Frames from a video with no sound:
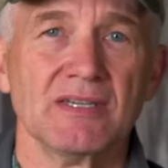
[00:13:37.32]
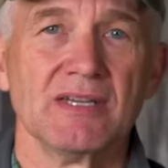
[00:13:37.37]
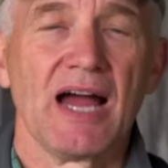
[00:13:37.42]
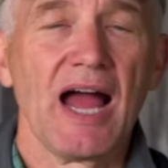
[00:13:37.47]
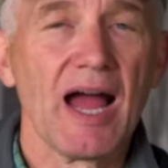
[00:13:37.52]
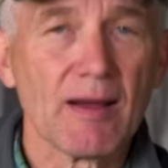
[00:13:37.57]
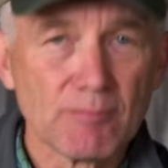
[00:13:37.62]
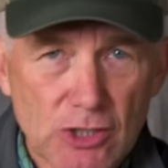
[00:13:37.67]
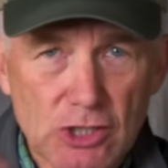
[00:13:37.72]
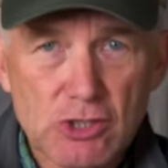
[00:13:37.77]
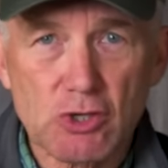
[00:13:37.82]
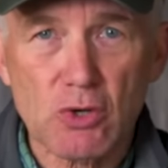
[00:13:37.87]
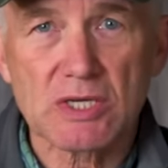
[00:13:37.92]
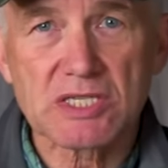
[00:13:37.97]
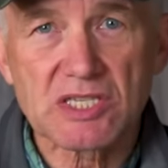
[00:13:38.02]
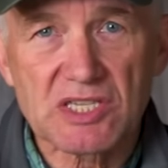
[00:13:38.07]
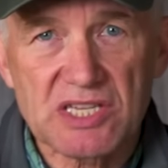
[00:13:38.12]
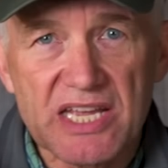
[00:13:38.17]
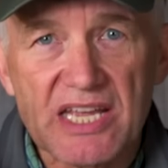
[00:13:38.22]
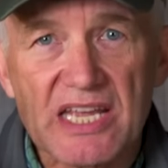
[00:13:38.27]
I'm the
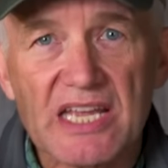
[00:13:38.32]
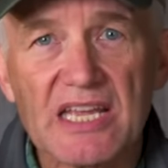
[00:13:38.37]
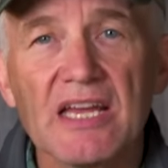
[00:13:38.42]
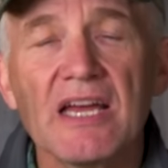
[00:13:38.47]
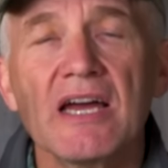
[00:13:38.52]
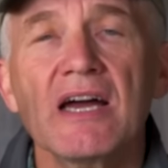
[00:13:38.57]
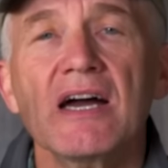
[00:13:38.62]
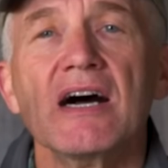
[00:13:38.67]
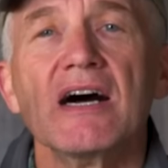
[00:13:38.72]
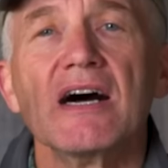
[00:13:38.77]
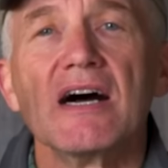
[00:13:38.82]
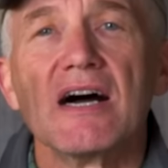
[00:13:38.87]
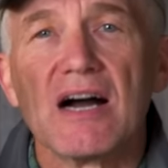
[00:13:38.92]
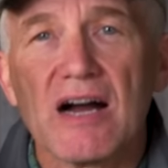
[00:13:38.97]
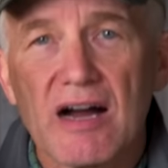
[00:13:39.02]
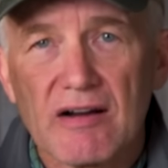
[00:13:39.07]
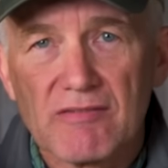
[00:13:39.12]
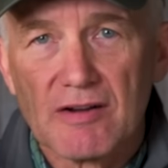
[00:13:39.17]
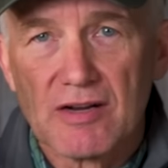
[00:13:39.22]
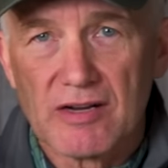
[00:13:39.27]
trustee
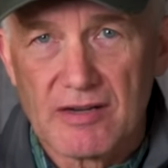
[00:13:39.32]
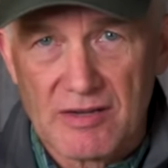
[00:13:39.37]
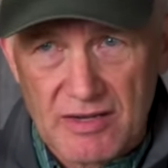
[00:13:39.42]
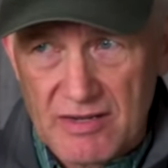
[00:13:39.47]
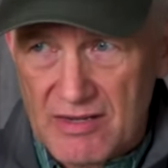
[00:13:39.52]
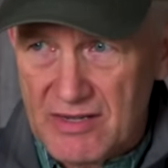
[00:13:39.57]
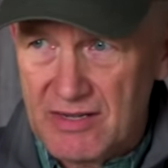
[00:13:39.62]
of a,